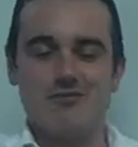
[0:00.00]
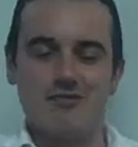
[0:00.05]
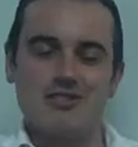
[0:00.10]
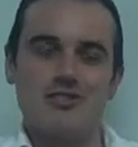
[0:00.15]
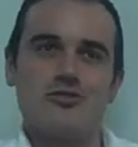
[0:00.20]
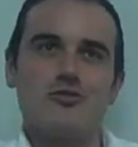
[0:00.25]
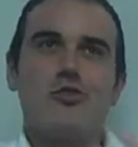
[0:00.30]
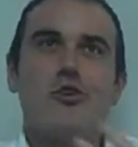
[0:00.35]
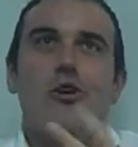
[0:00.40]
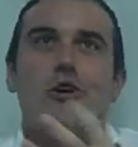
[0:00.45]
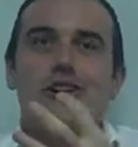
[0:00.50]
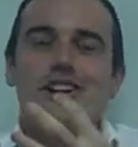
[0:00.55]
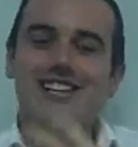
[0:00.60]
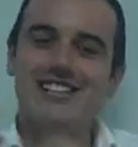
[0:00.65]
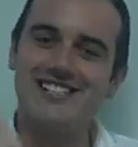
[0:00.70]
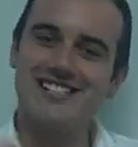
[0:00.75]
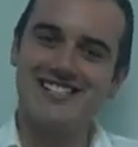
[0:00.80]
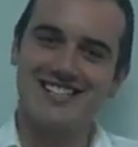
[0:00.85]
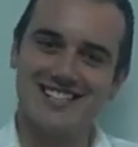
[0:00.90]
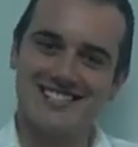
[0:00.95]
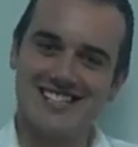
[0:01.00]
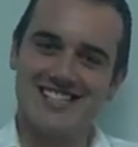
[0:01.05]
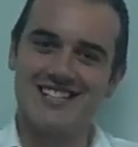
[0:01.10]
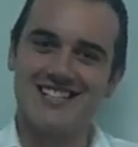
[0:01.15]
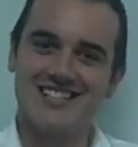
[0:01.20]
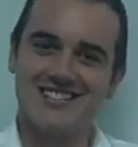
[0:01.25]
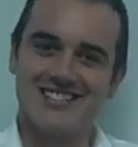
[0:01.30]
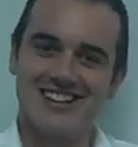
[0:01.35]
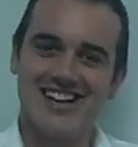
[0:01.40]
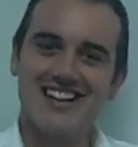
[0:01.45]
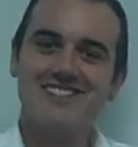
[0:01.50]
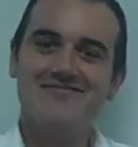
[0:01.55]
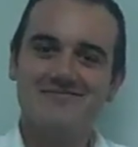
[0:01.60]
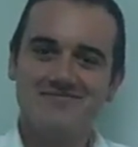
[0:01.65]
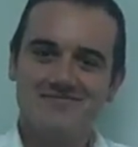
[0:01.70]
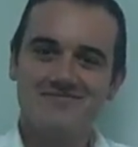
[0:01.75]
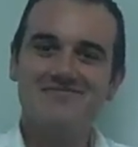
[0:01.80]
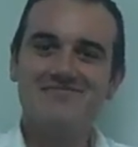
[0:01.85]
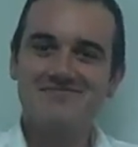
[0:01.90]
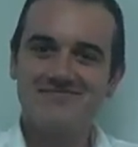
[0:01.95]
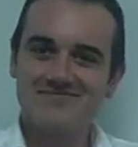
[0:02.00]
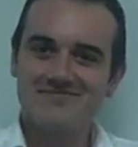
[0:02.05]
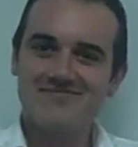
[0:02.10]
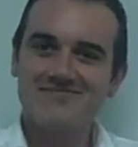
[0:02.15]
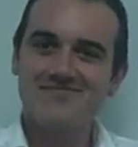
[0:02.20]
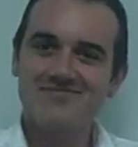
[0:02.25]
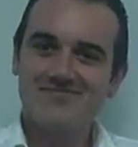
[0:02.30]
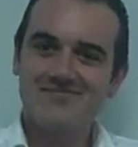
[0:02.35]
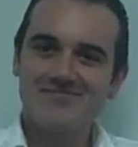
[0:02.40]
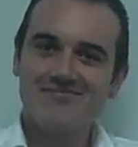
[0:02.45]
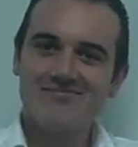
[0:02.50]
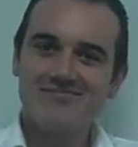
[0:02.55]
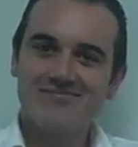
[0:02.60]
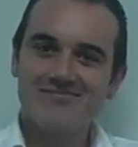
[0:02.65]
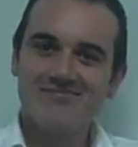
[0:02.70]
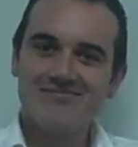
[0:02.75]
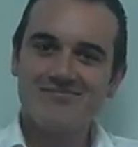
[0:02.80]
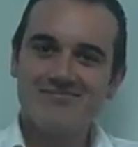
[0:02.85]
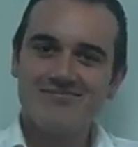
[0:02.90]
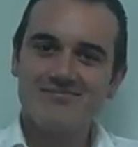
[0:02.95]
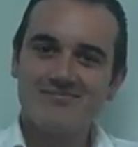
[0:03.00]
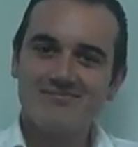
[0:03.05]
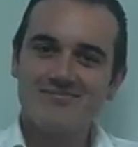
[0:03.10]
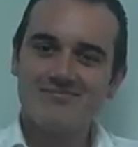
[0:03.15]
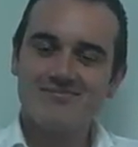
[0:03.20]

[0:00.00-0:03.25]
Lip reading: I was drawn into this industry. And